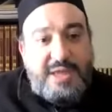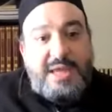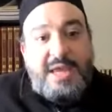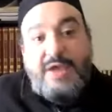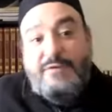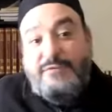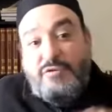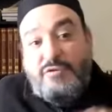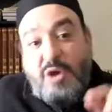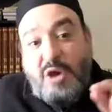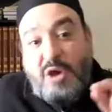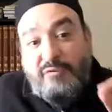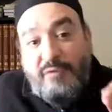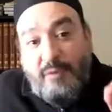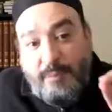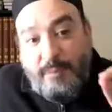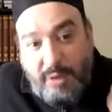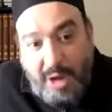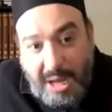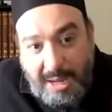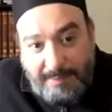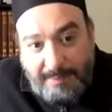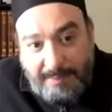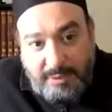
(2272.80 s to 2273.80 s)
If you have a
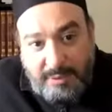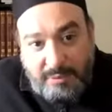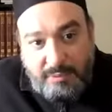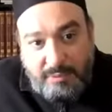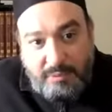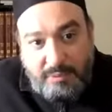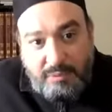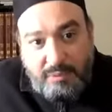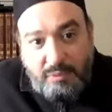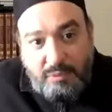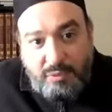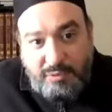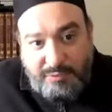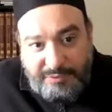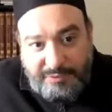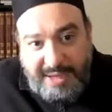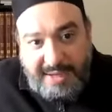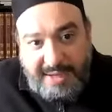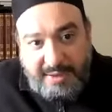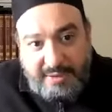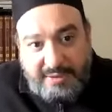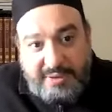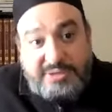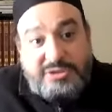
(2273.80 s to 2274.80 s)
problem with
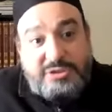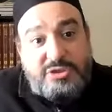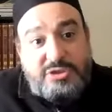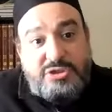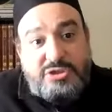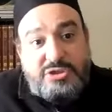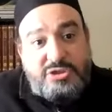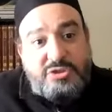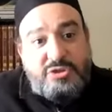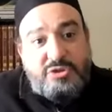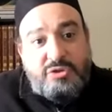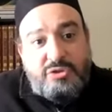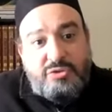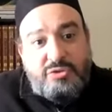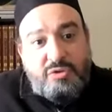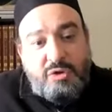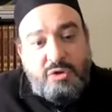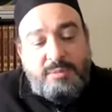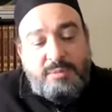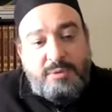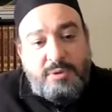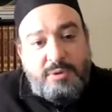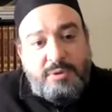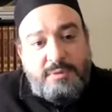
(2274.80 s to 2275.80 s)
that that's considered
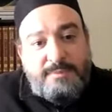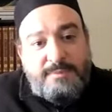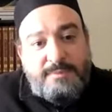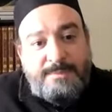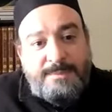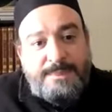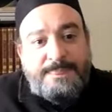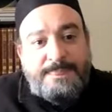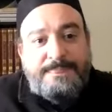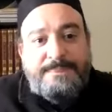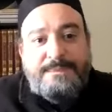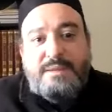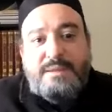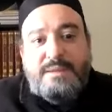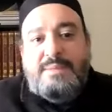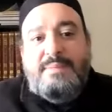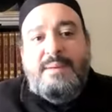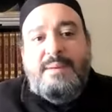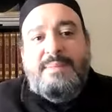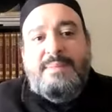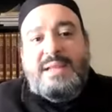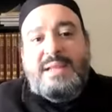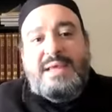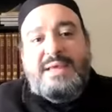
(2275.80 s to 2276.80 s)
normal,
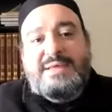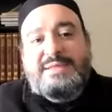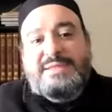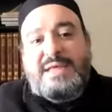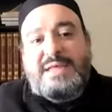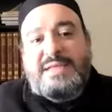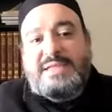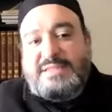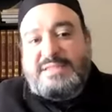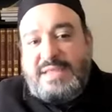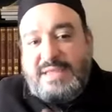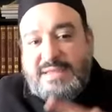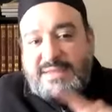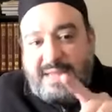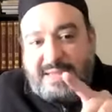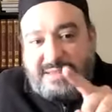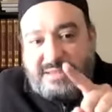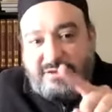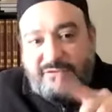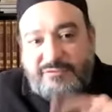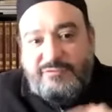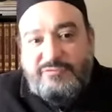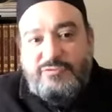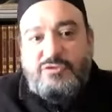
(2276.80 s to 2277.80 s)
Imam al Ghazali is saying that's
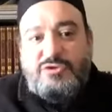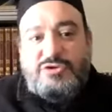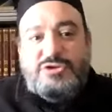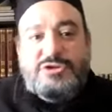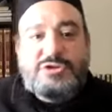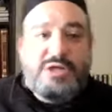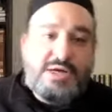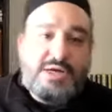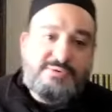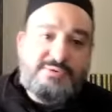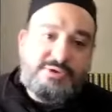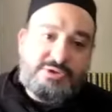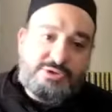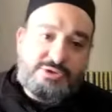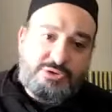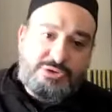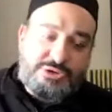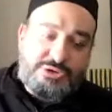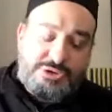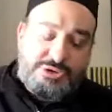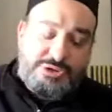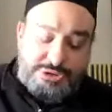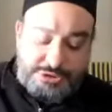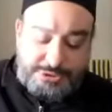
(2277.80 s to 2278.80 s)
the first sign that you're
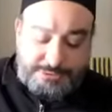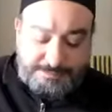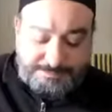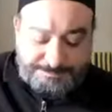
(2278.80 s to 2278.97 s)
stingy.